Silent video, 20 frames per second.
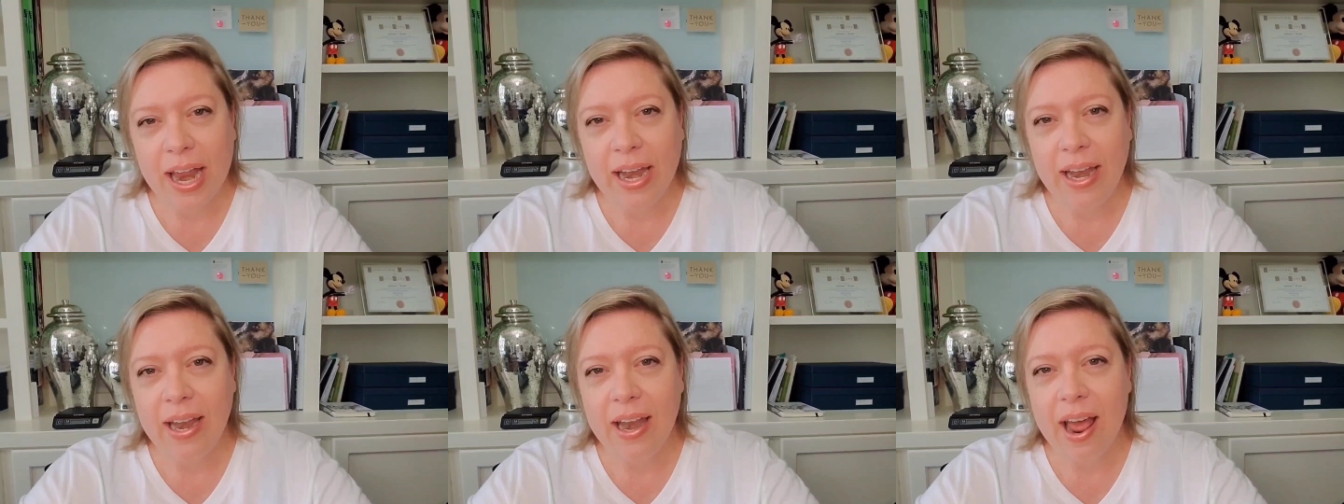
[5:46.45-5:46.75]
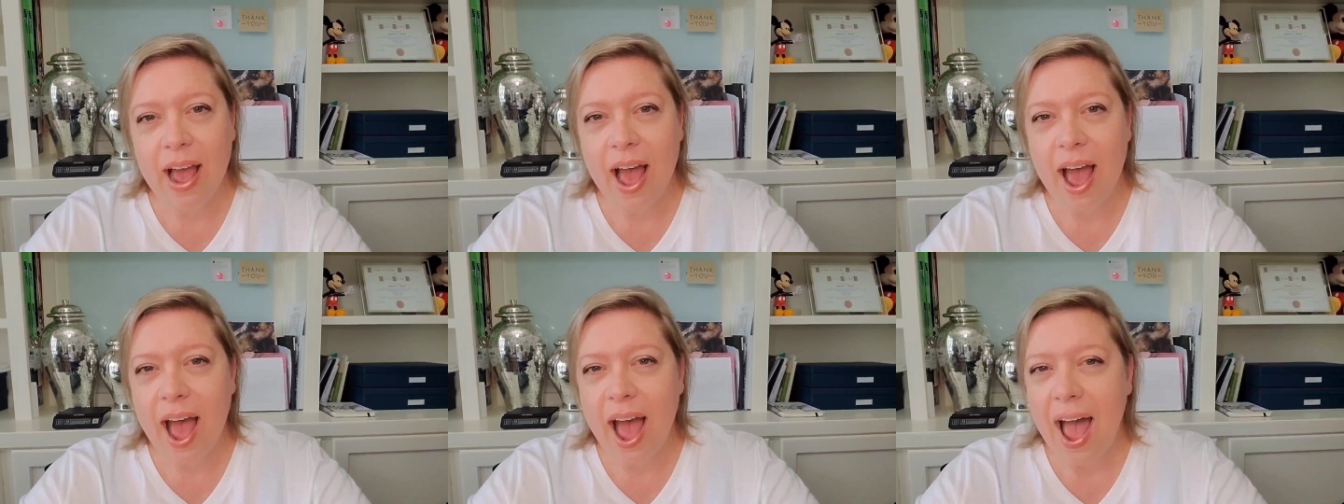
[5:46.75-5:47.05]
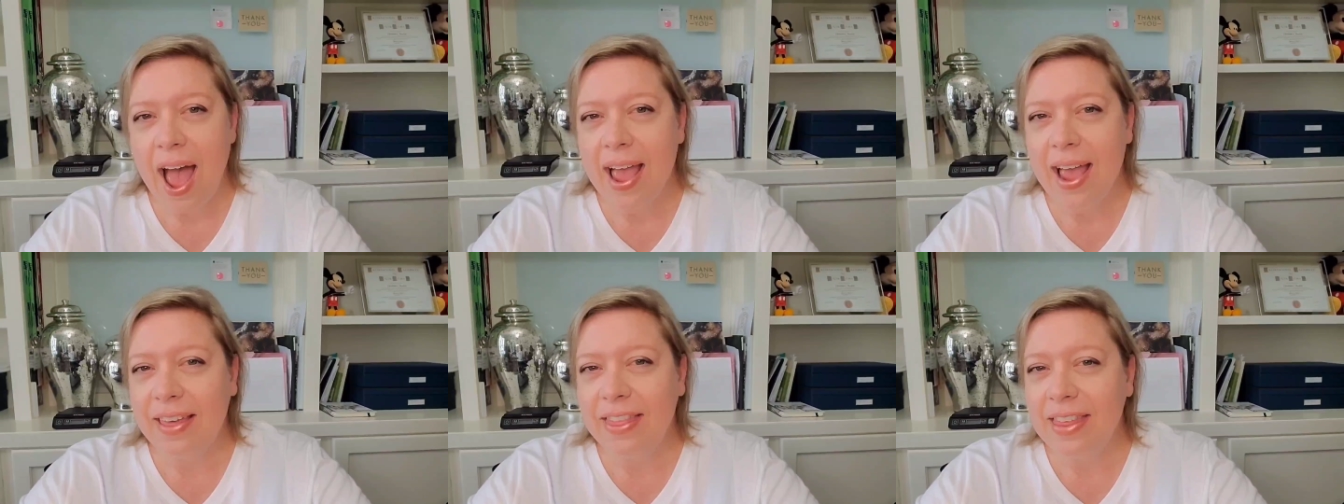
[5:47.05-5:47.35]
and
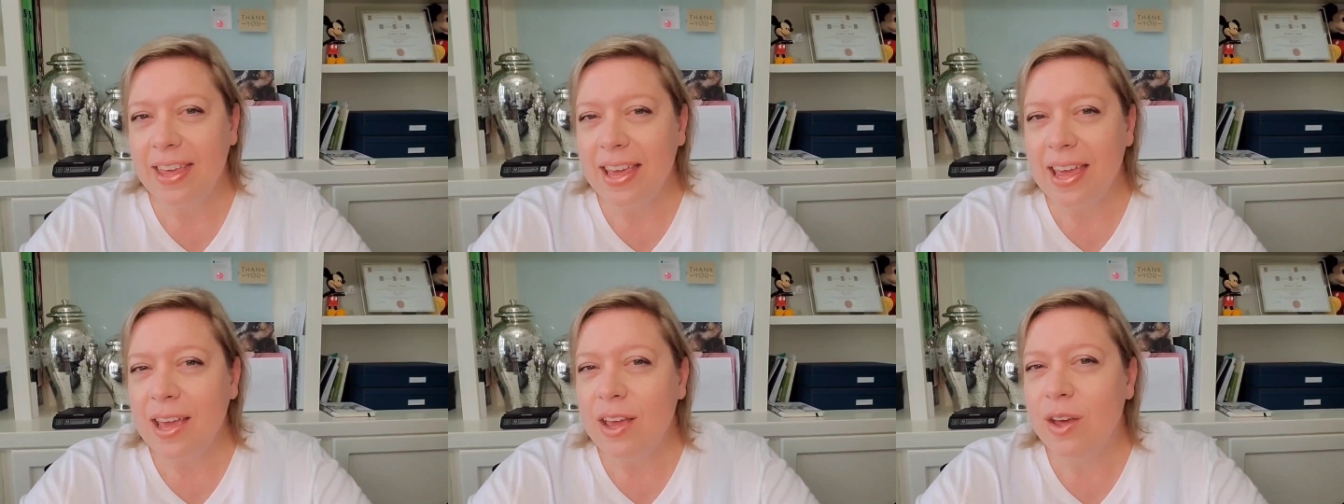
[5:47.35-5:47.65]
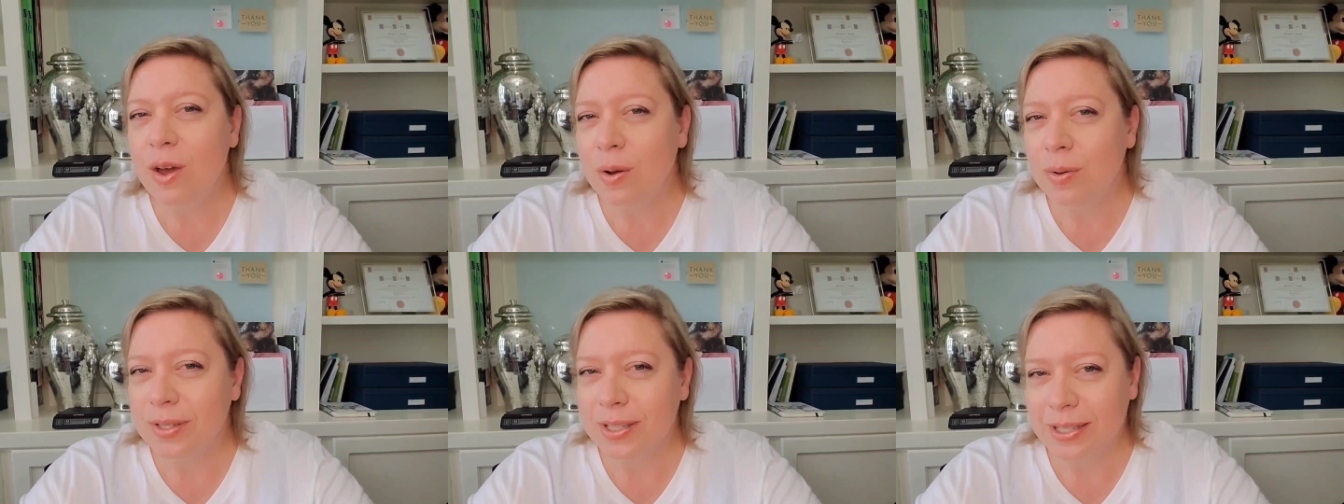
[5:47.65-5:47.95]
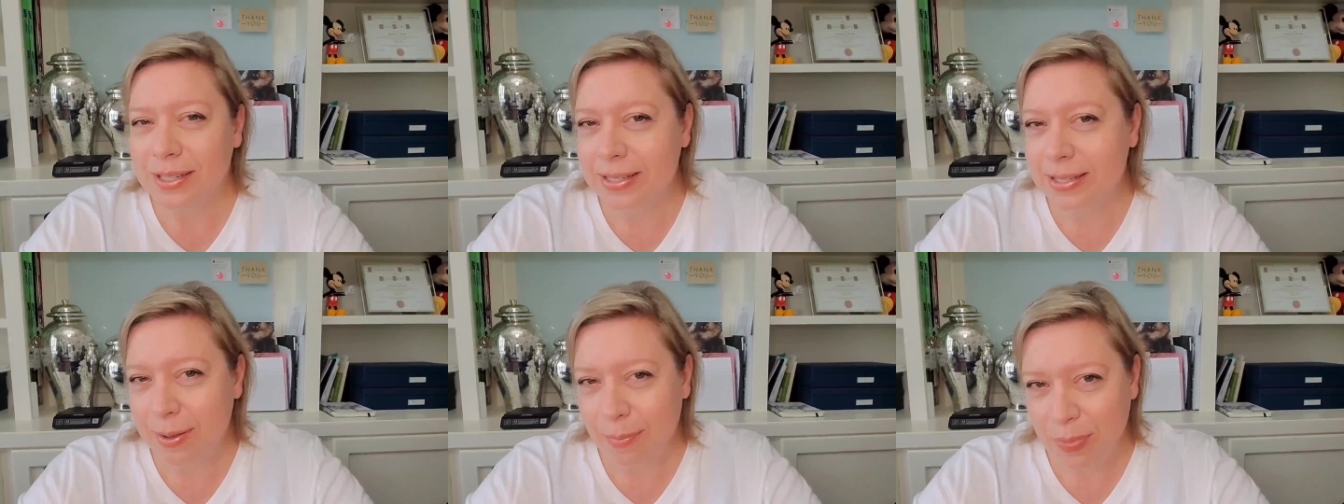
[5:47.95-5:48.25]
I think it
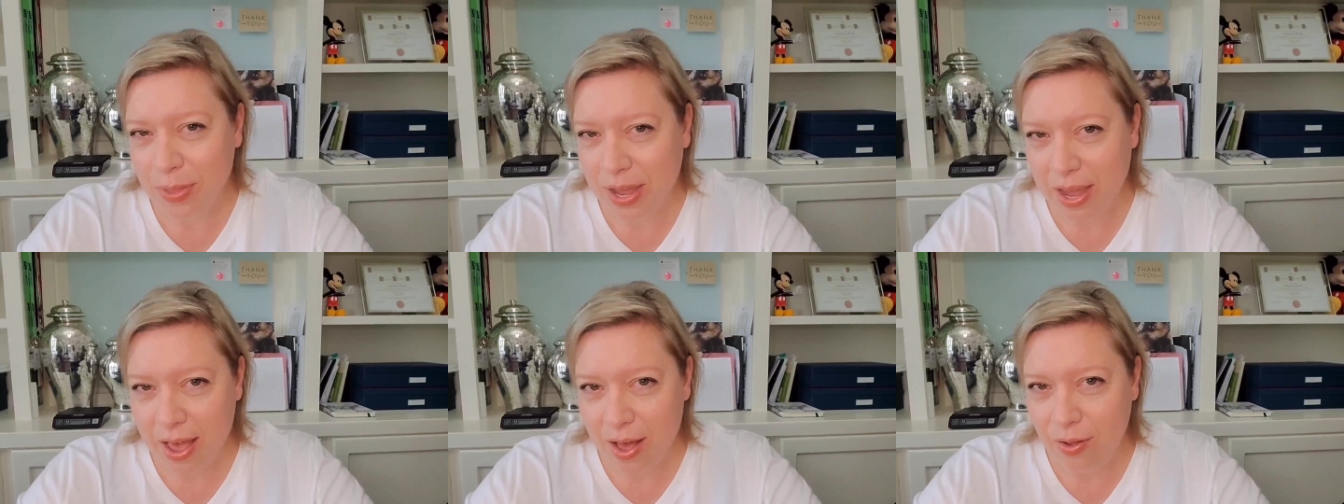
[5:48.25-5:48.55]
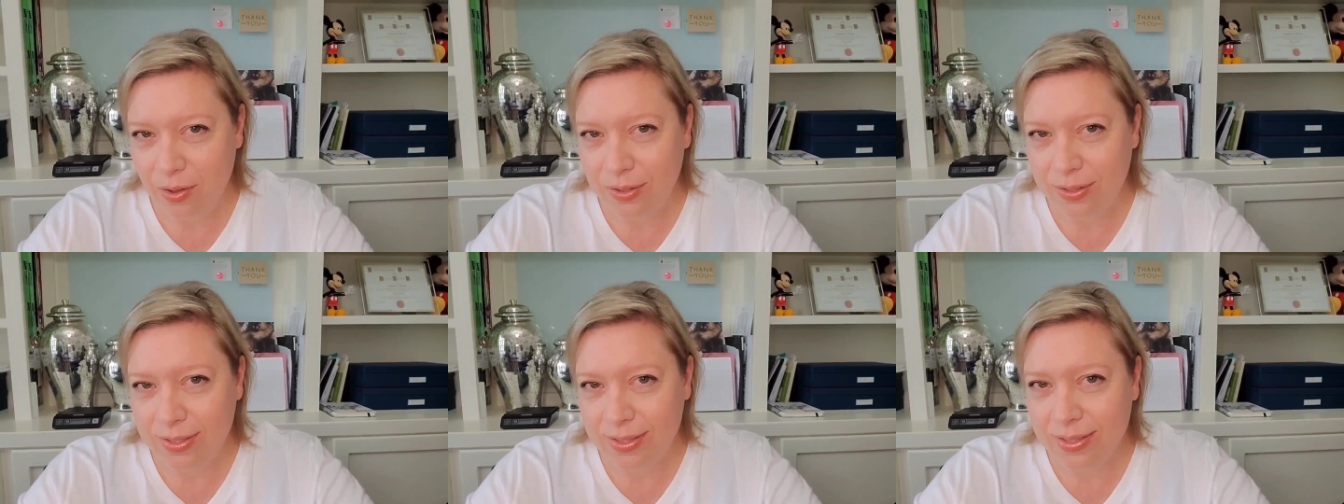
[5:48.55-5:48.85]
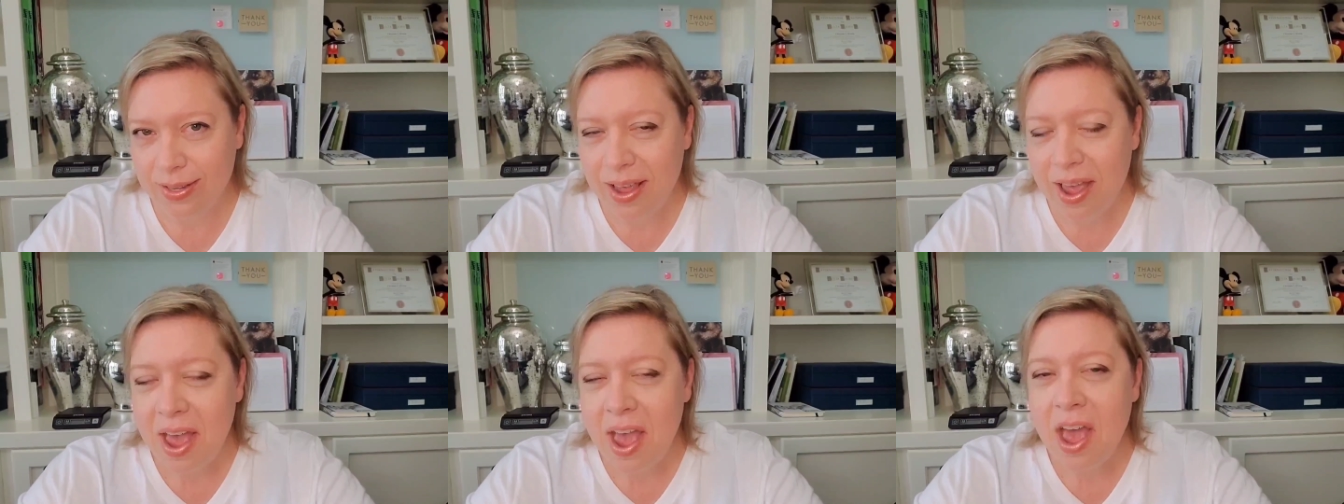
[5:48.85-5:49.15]
goes to something
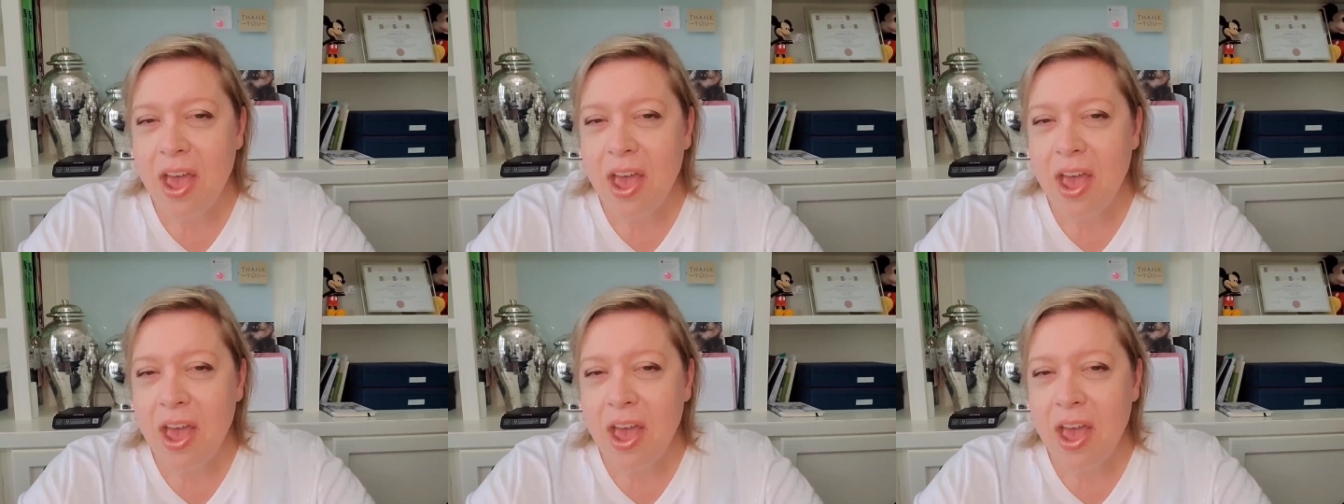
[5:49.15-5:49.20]
else.